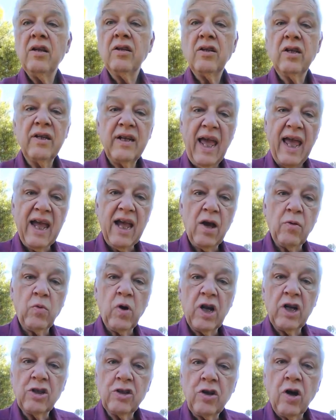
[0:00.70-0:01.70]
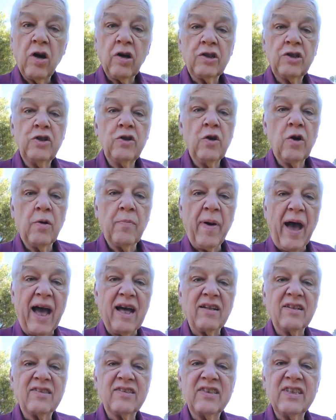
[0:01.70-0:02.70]
Today I want to talk to you
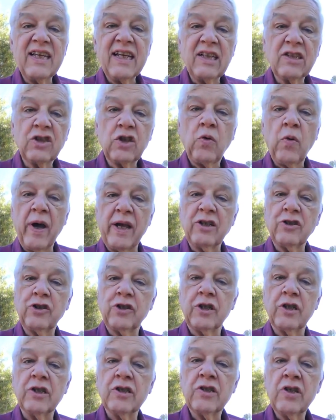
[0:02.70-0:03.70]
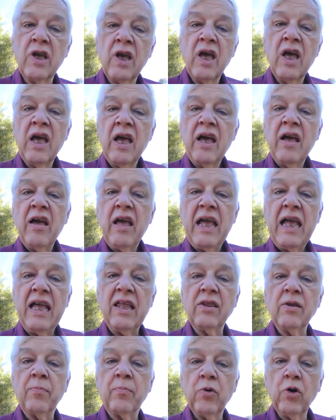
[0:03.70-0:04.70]
about six questions
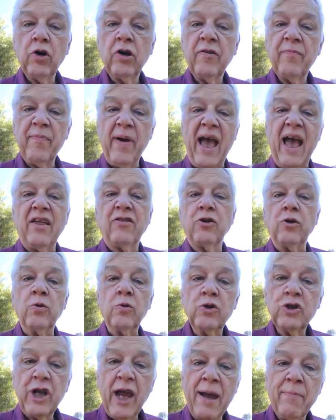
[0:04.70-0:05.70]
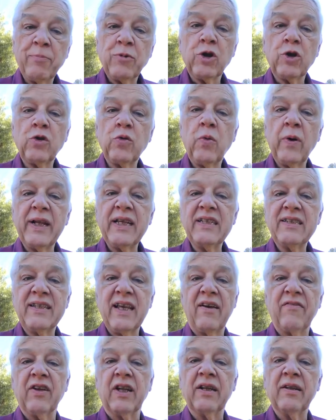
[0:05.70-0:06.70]
in the book of Matthew, chapter
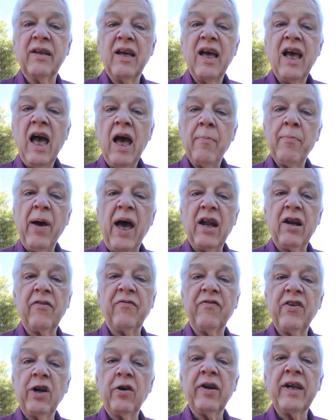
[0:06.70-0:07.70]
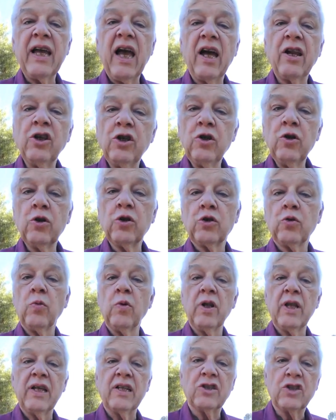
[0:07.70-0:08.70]
27, about a very
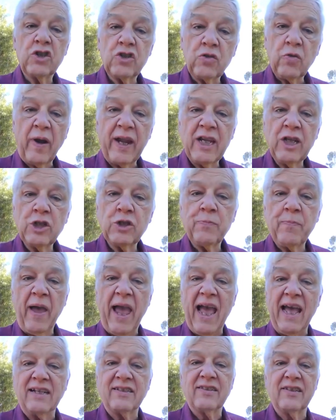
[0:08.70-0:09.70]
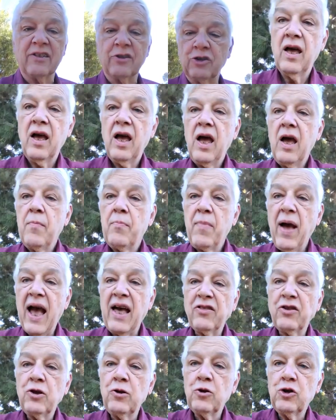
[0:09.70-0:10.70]
unusual and strange passage.
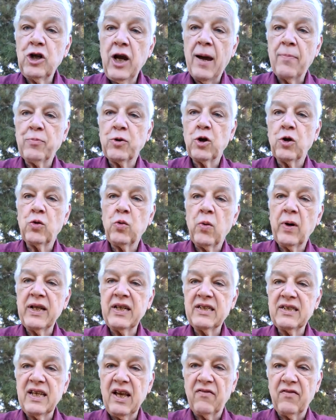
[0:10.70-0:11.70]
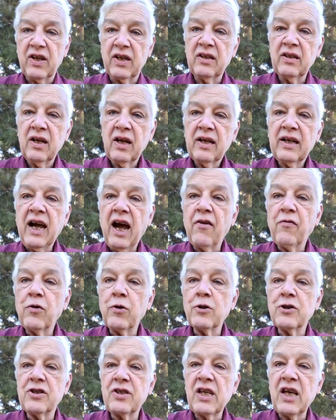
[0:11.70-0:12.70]
Matthew chapter 27
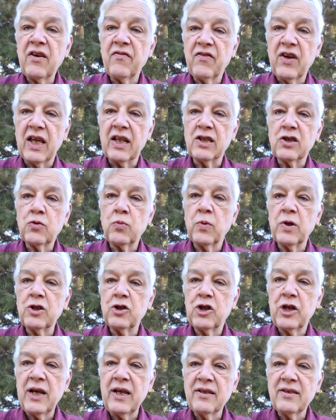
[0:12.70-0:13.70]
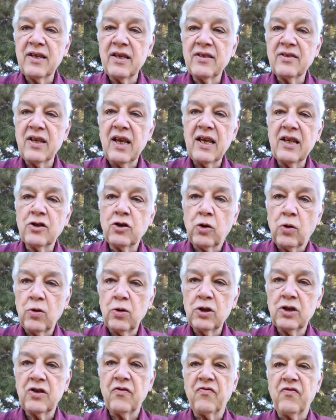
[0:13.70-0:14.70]
covers the events when Jesus is
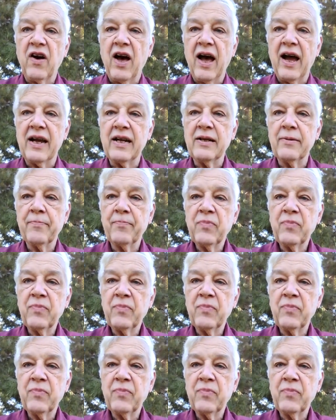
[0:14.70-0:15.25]
crucified.